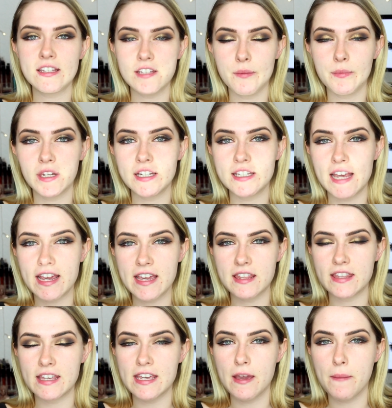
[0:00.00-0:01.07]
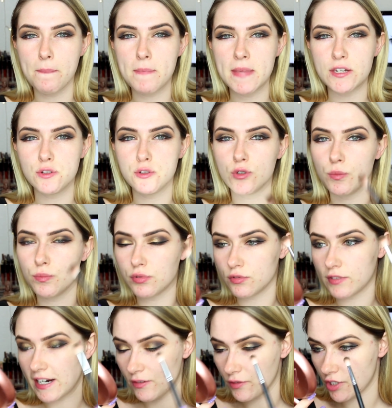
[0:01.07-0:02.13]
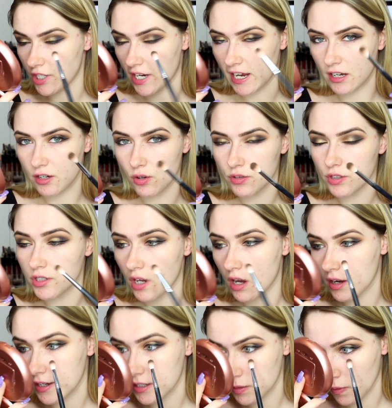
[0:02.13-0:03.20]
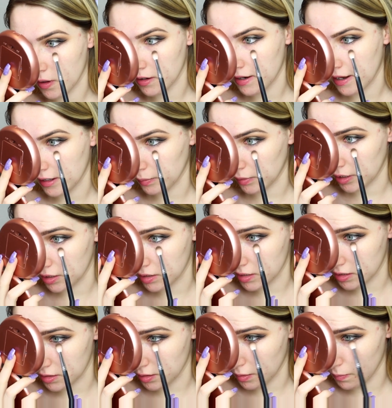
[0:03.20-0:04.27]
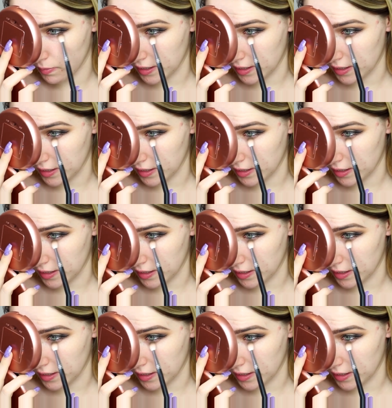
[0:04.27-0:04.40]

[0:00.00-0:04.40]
Next I'm going to take the middle brown shade, not the darkest one, and I'm going to use this to